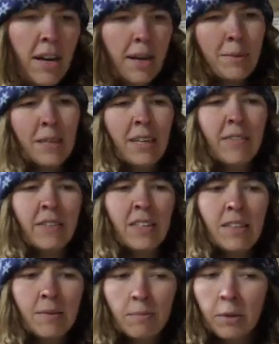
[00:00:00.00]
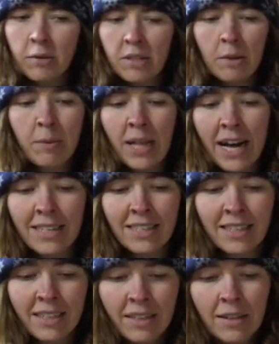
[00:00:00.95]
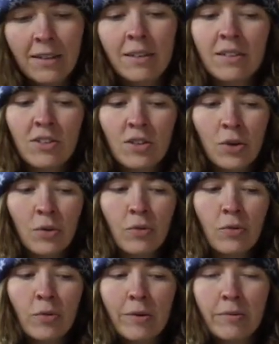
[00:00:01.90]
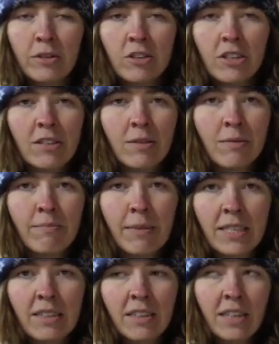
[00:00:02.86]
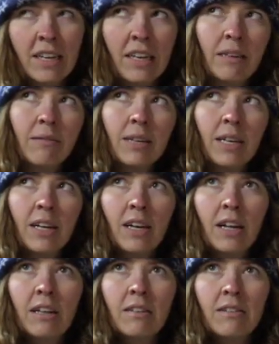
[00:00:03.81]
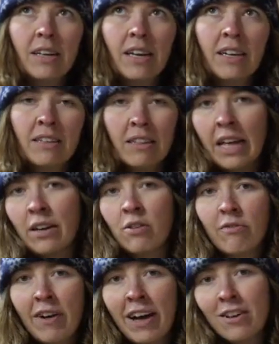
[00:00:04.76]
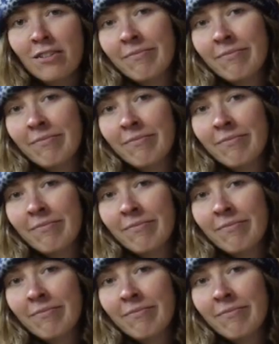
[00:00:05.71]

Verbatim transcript: I believe, is mostly plastic, so it would just basically eh, light on fire